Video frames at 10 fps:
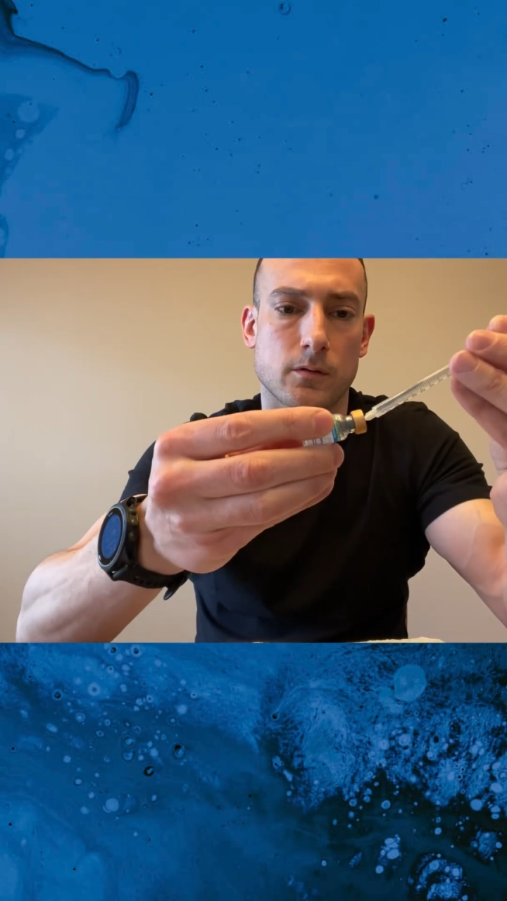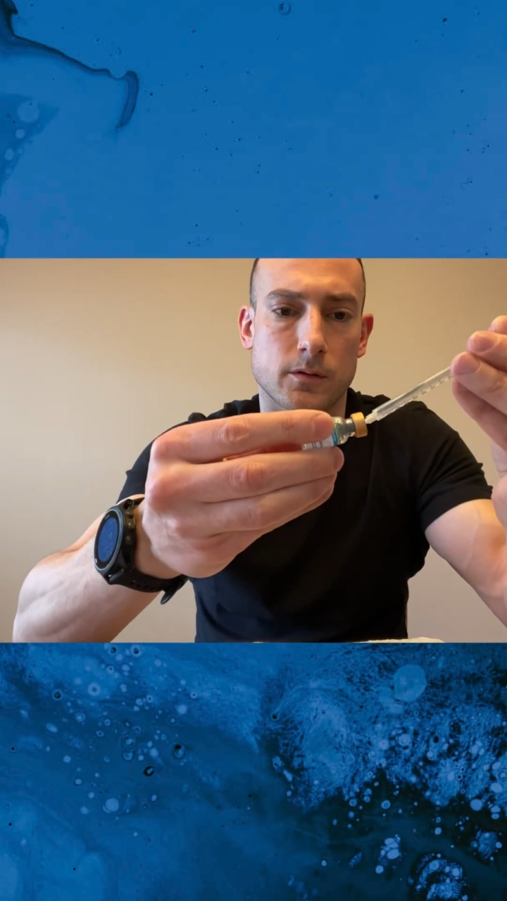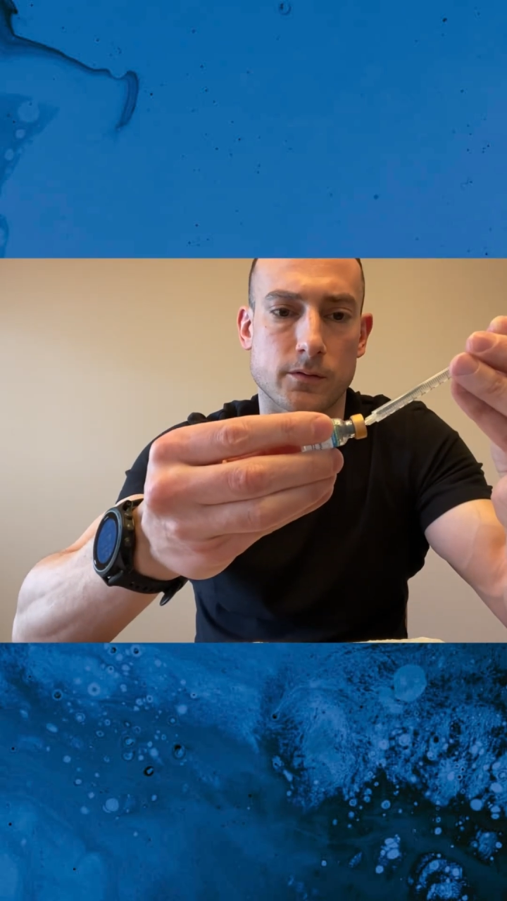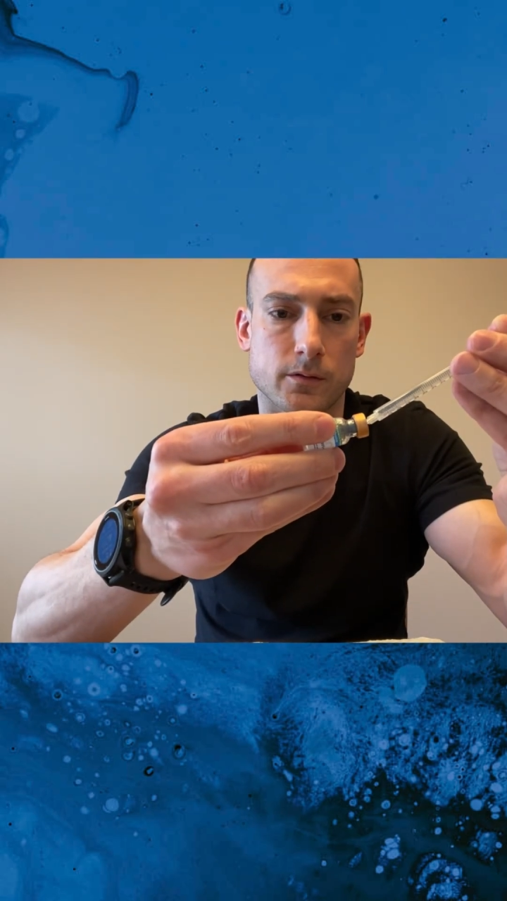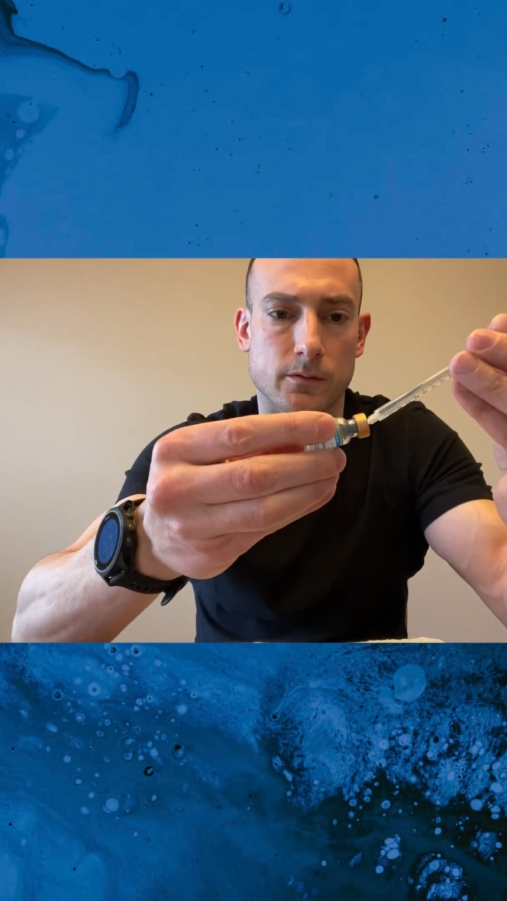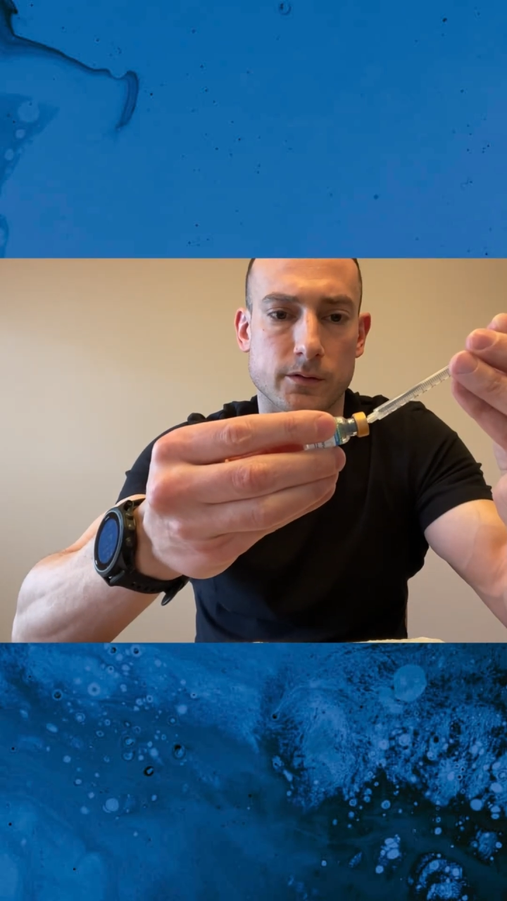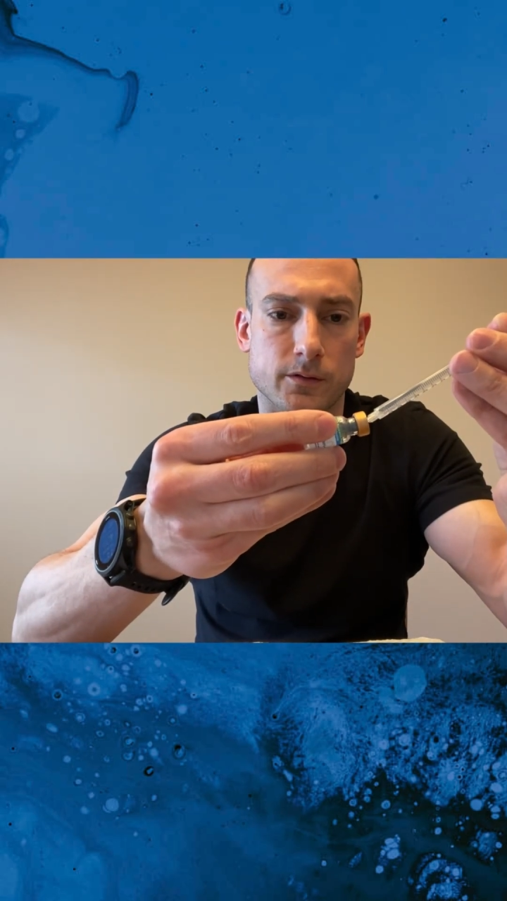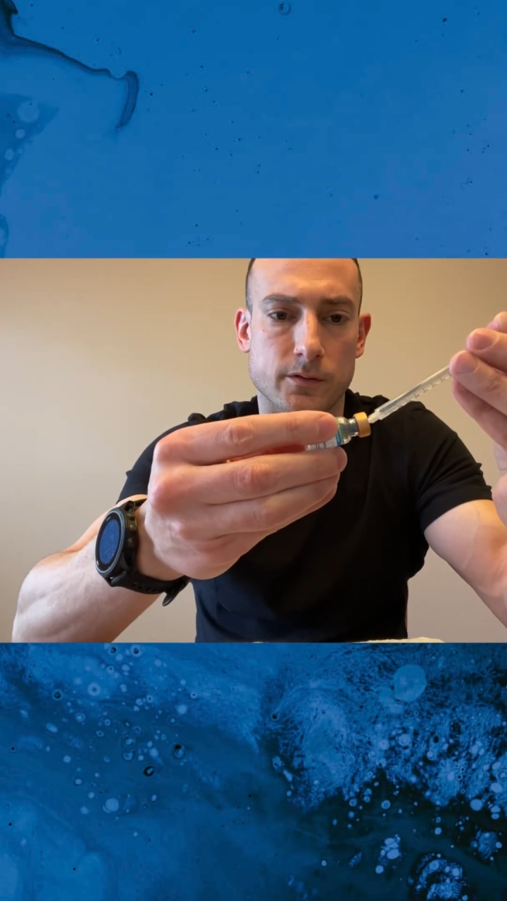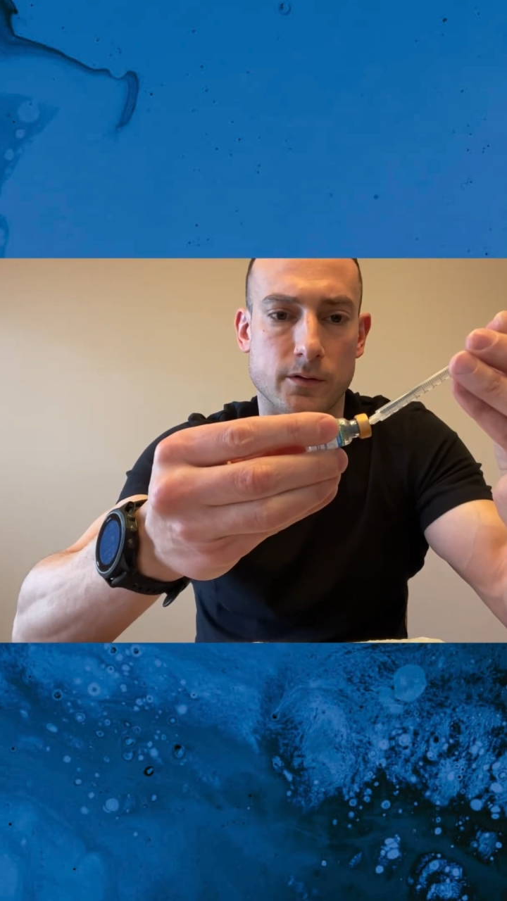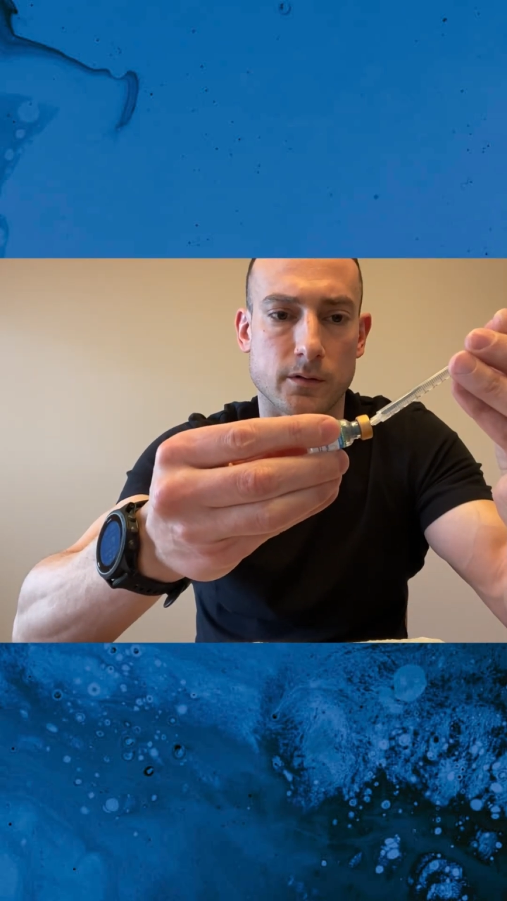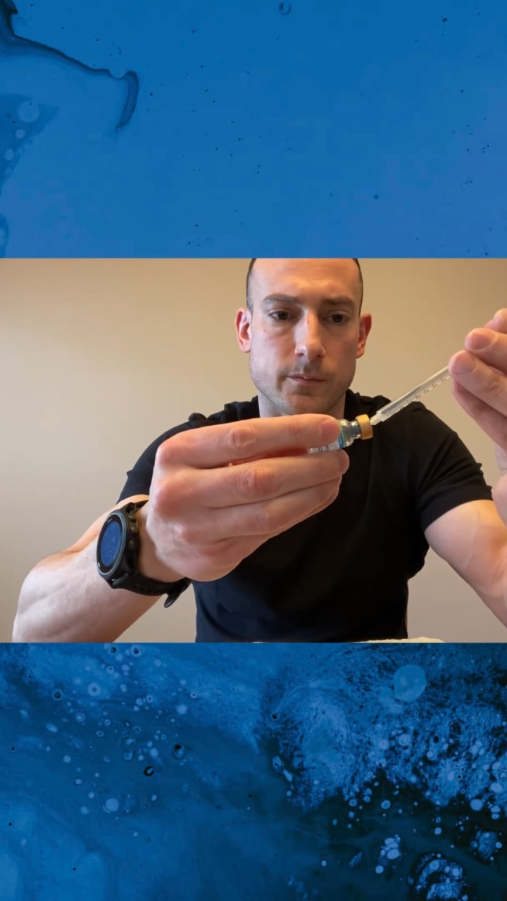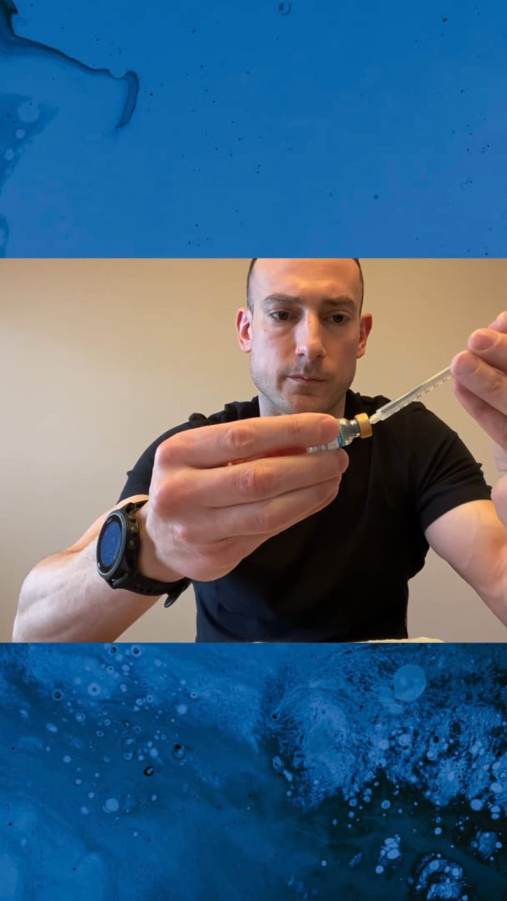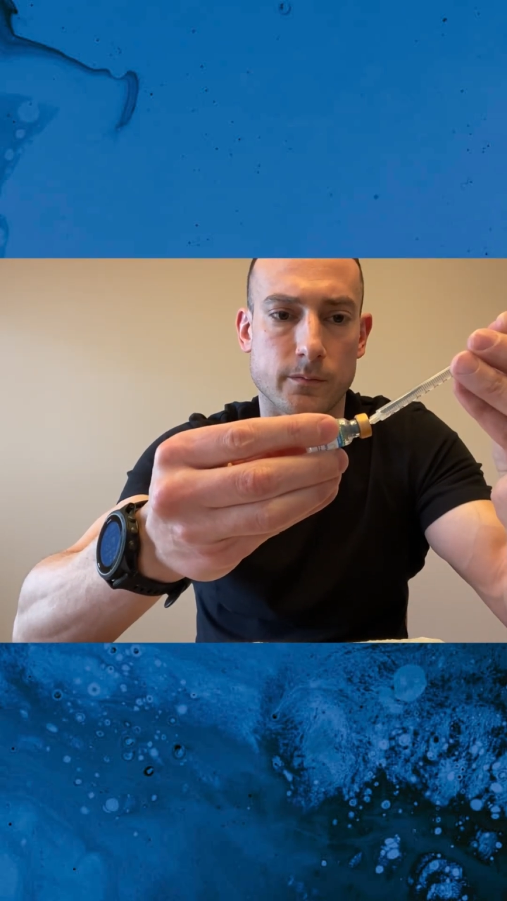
it's going to start